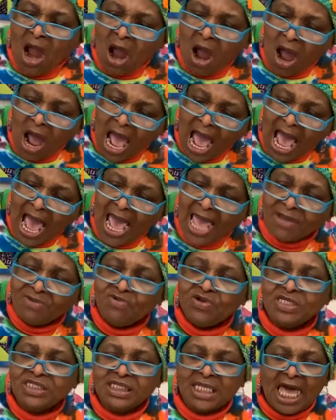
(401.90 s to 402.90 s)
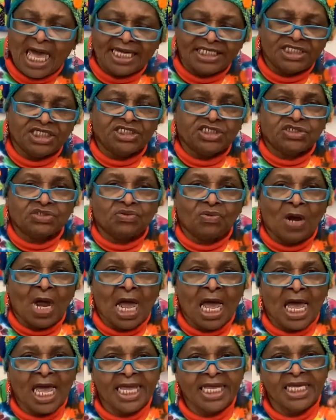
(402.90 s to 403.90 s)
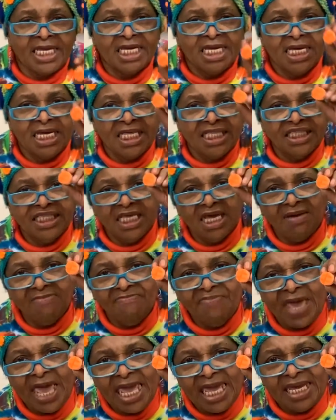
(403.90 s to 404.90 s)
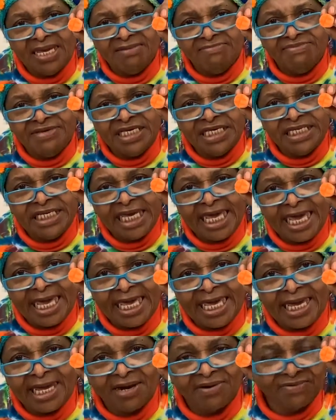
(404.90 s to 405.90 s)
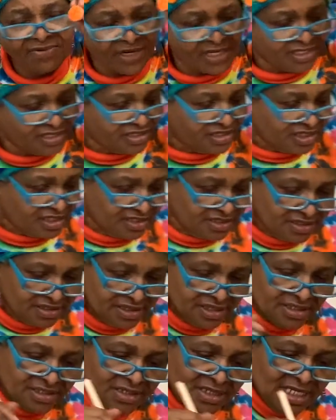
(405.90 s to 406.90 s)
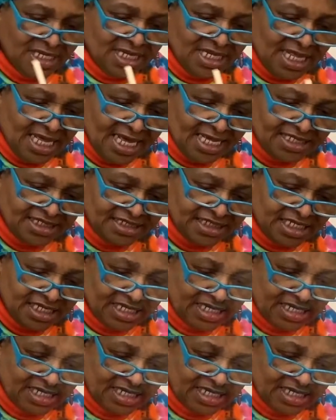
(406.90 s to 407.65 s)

I would like to try the baby carrot. Let's see.